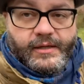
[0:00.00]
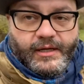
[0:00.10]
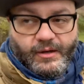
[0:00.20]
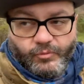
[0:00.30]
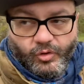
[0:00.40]

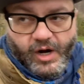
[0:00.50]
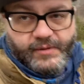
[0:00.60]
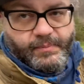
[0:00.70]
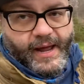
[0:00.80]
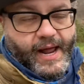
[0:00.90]
come
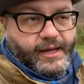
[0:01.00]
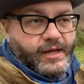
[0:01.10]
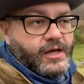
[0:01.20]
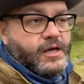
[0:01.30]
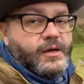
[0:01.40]
right
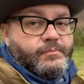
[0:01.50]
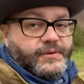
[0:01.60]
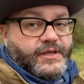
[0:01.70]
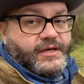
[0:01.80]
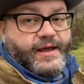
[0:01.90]
back, but
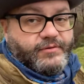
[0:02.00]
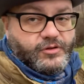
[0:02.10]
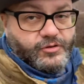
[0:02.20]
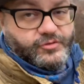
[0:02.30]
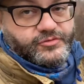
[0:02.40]
they never
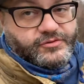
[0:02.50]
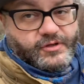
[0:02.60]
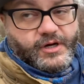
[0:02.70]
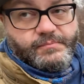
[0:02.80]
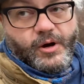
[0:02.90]
lose
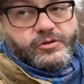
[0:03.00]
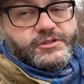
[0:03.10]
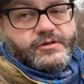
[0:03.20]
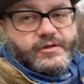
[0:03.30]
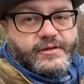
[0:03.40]
their
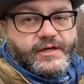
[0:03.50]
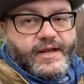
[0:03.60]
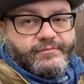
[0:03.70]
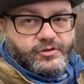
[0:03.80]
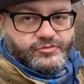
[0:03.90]
composure. They
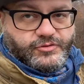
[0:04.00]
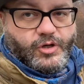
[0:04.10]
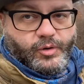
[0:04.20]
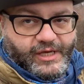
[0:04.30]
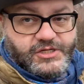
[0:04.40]
never lose
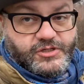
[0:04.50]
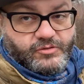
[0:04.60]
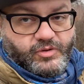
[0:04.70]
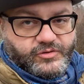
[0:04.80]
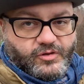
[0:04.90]

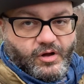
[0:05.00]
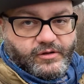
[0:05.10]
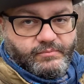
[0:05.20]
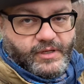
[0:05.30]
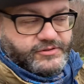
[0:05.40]
cohesion, what it's called
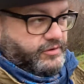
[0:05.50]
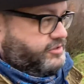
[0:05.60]
in military